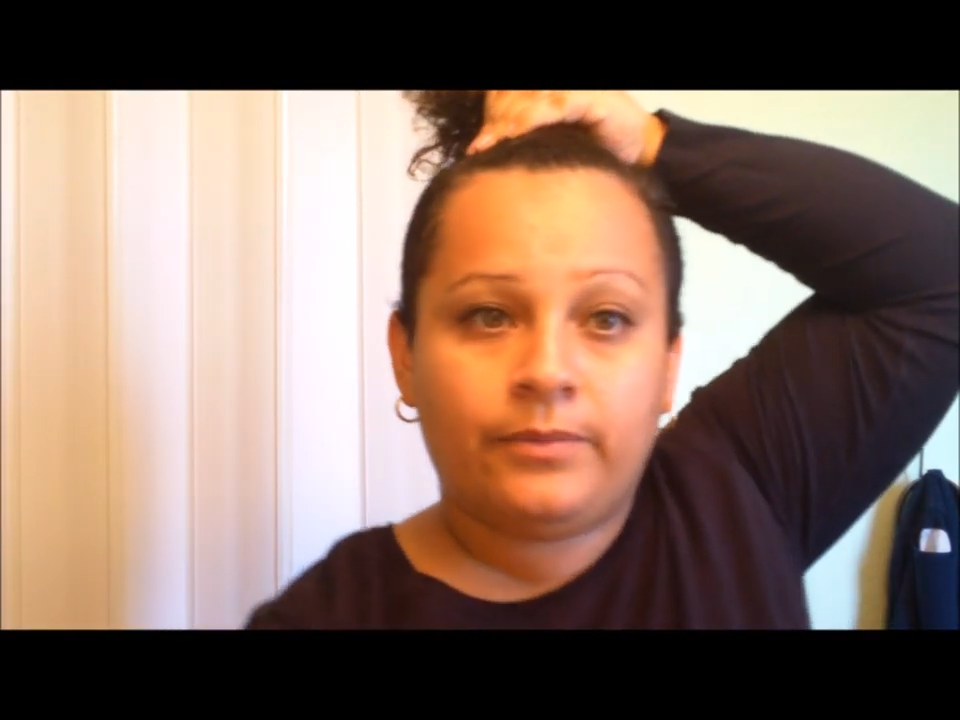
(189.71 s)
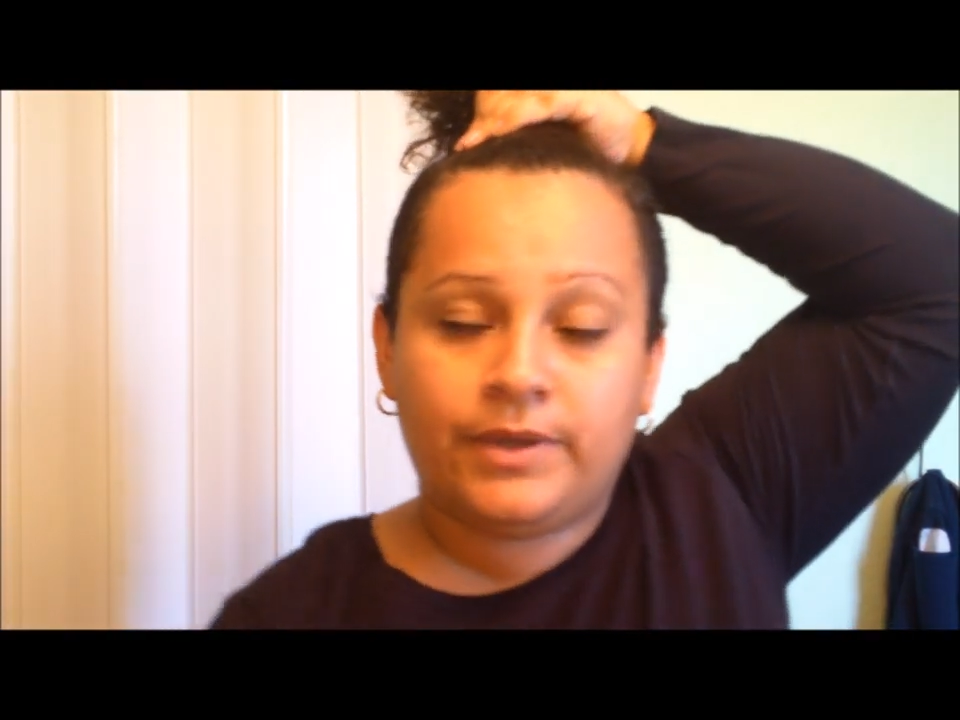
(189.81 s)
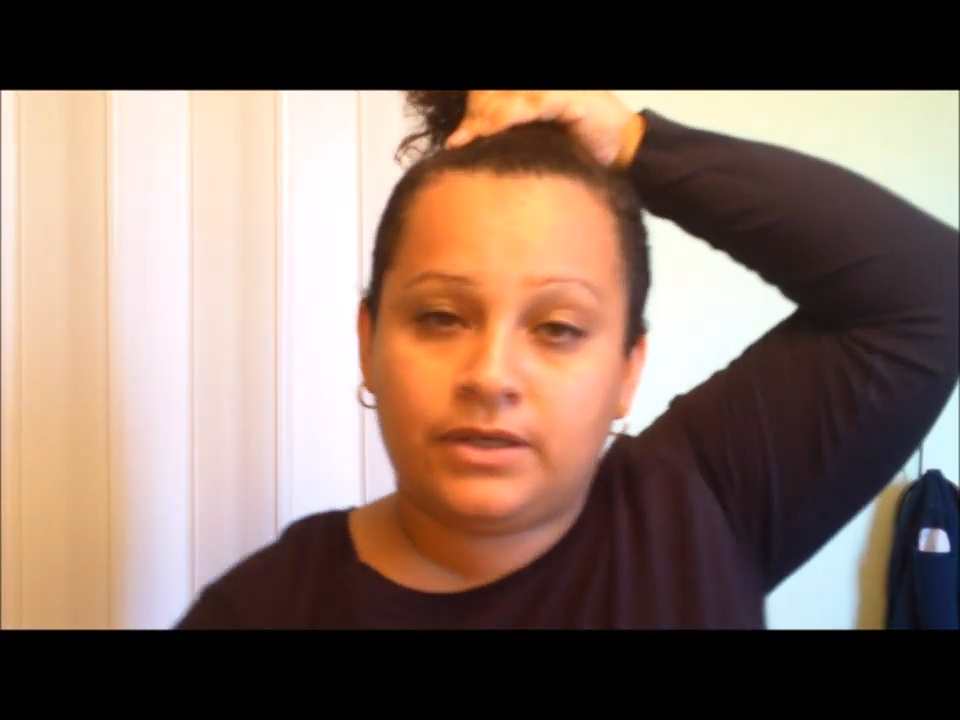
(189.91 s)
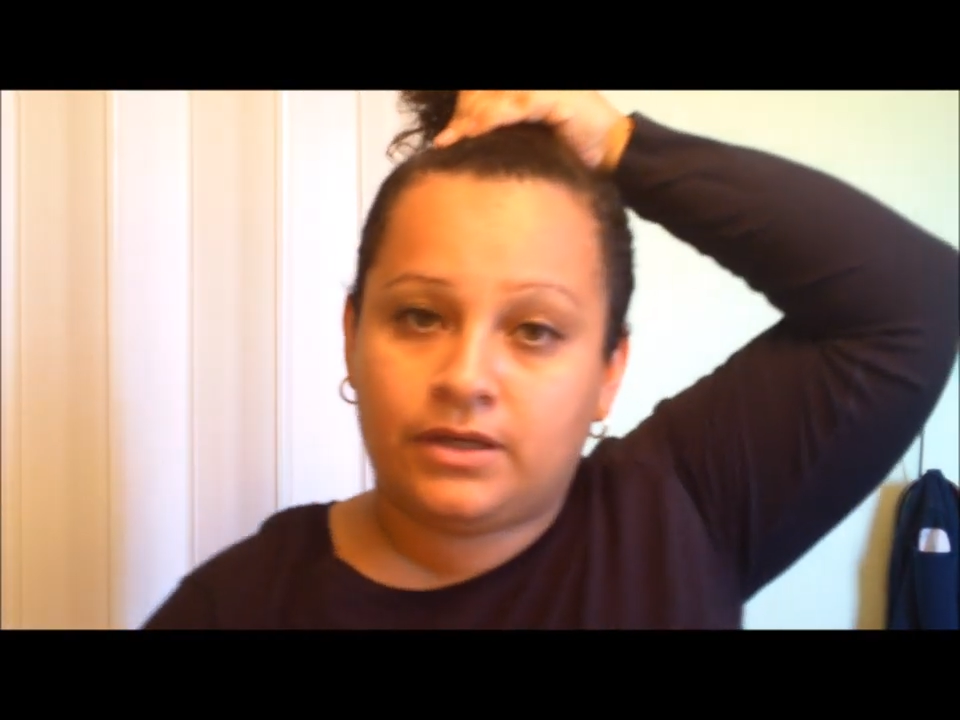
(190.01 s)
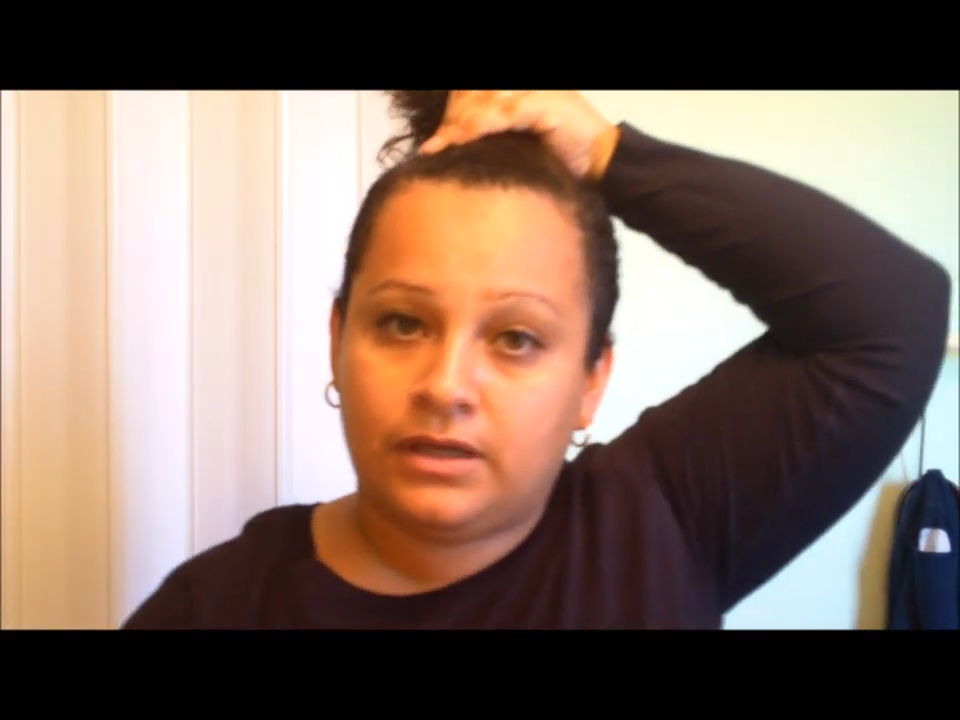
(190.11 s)

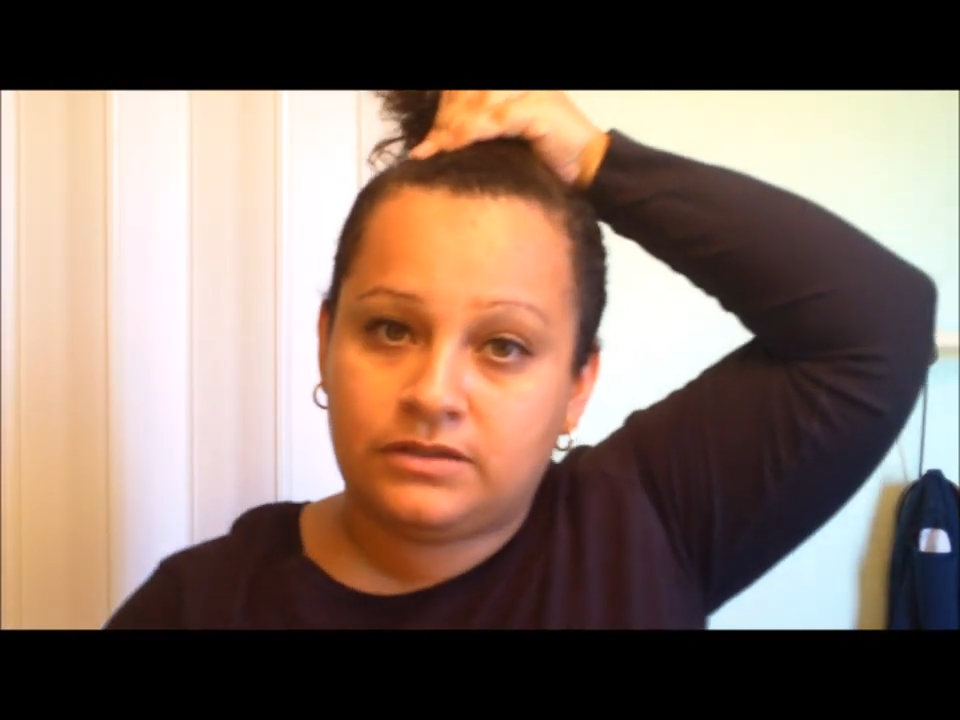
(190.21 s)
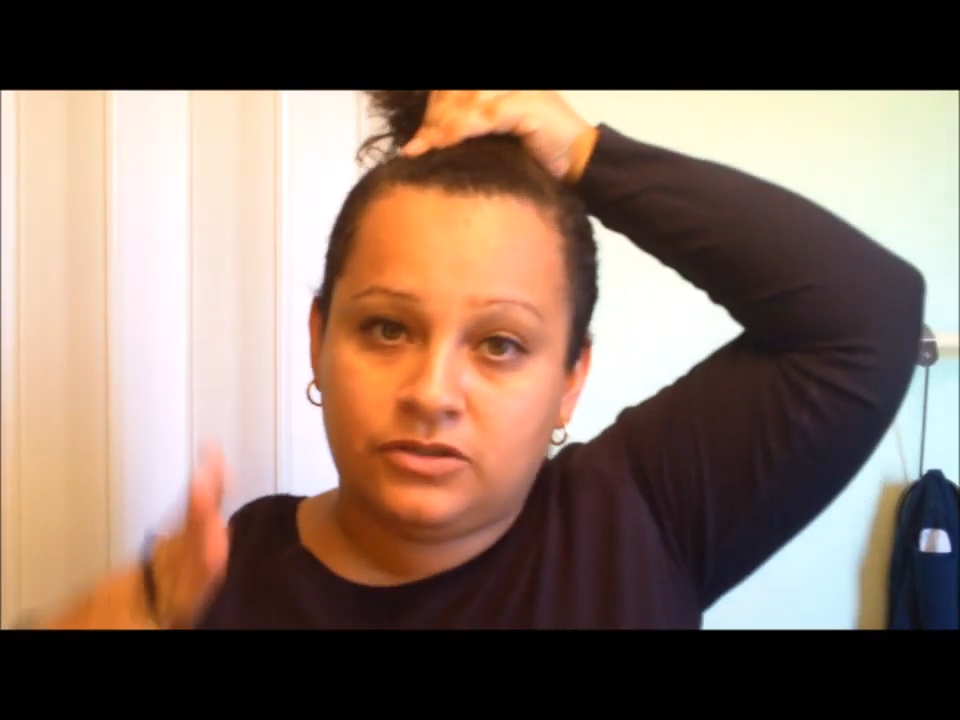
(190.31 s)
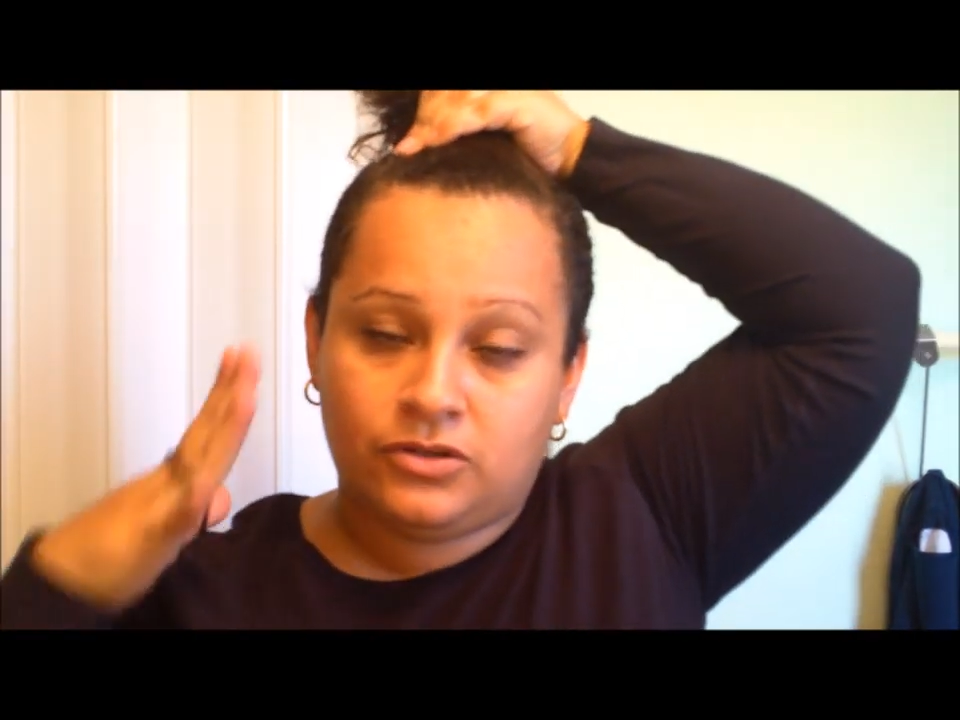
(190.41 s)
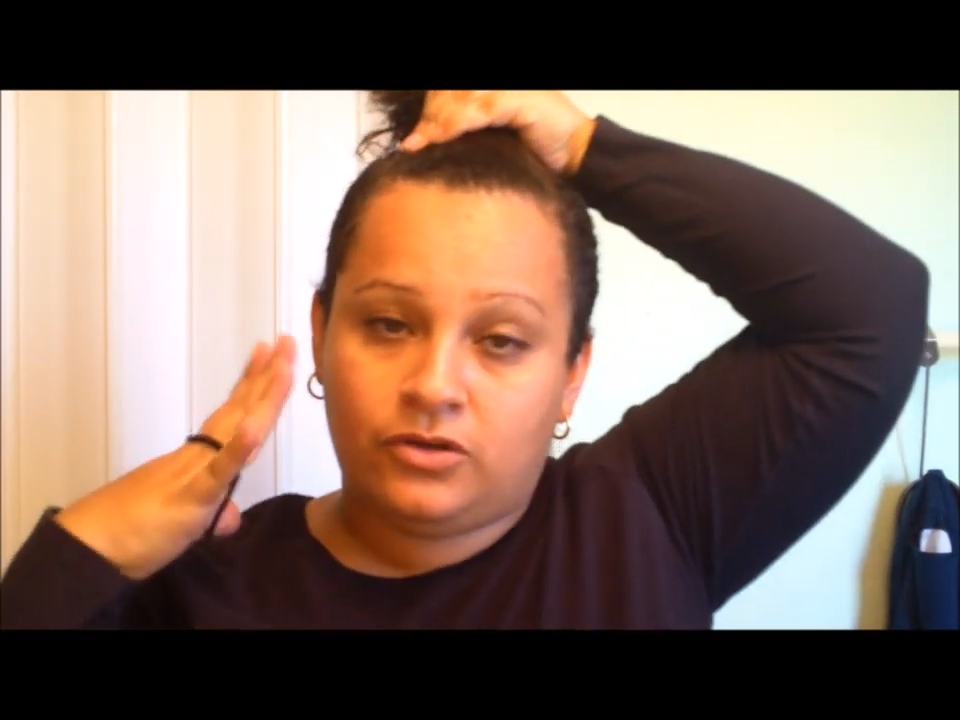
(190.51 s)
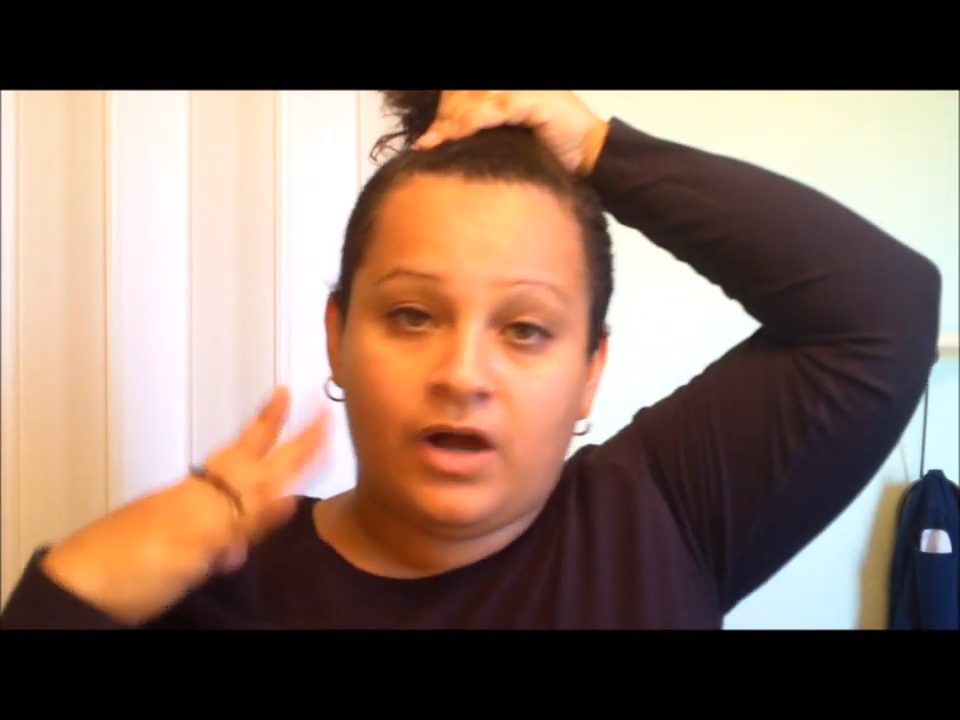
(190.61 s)
because,
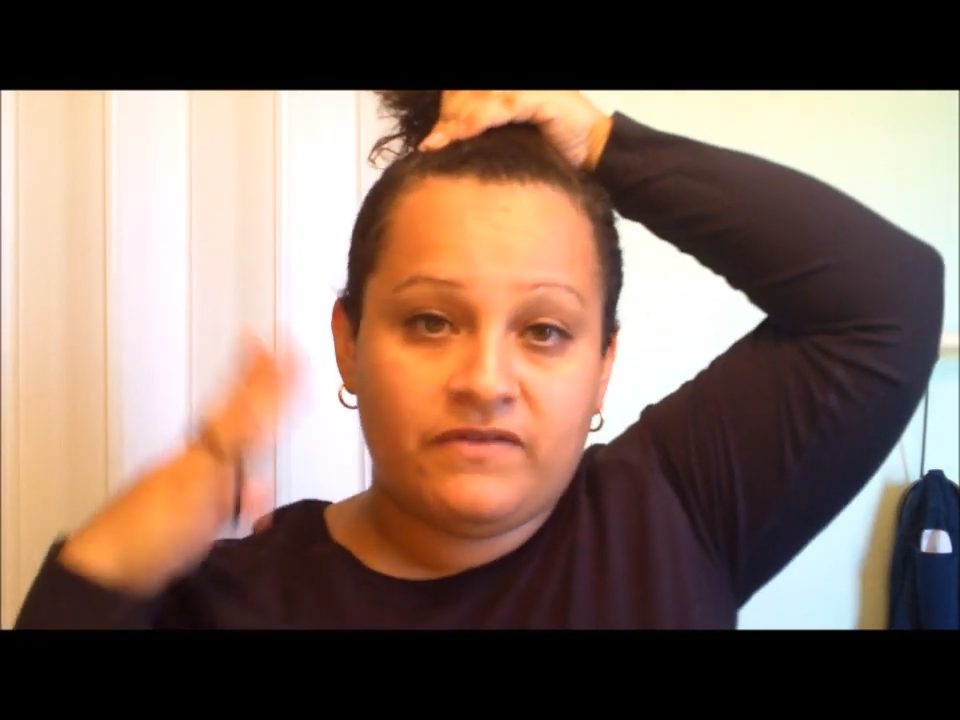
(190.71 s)
you know,